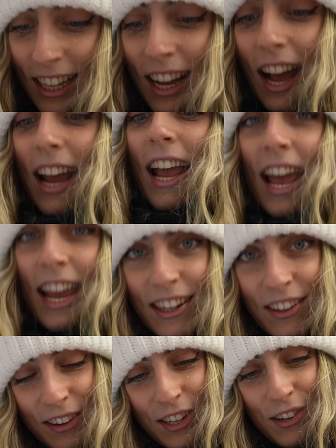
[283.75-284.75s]
I hate
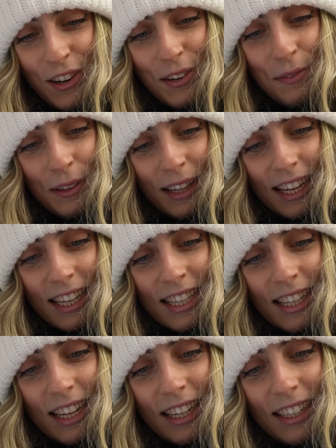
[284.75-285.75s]
it when you open things
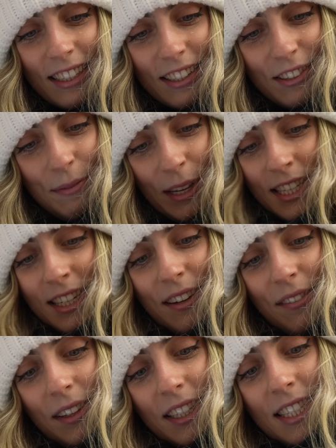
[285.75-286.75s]
and then you mess it up.
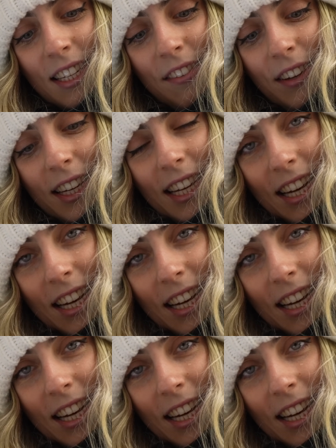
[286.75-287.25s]
Let's see if I can get